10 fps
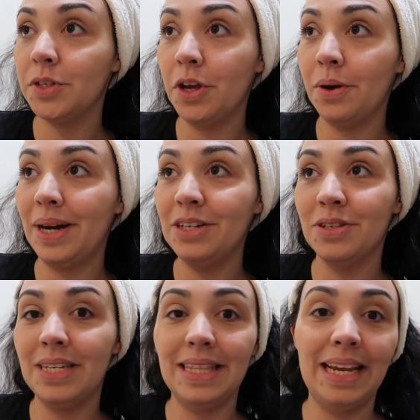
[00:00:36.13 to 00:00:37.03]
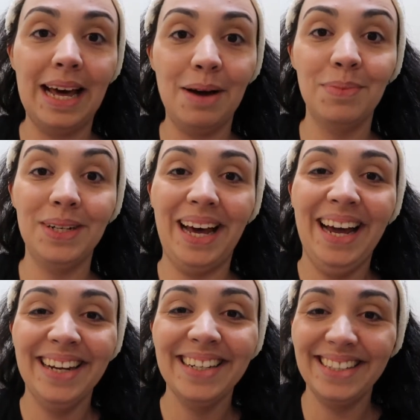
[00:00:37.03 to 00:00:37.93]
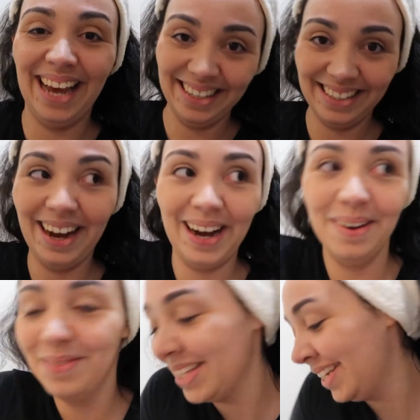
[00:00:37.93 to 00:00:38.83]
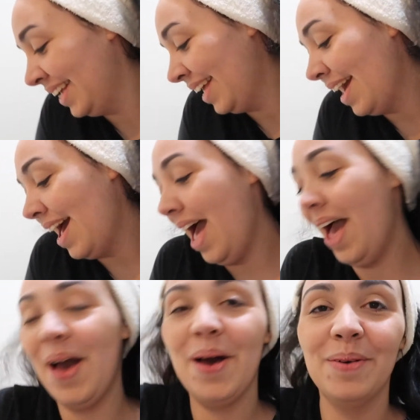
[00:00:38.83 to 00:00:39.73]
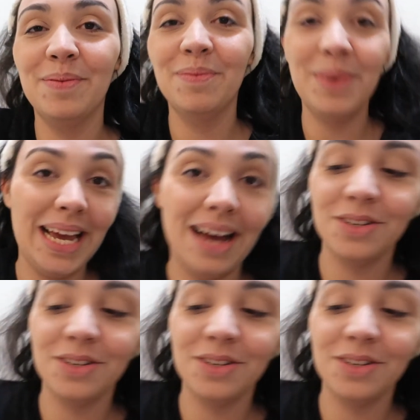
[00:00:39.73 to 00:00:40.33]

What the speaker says: So I just did their lap like 10 times. But yeah,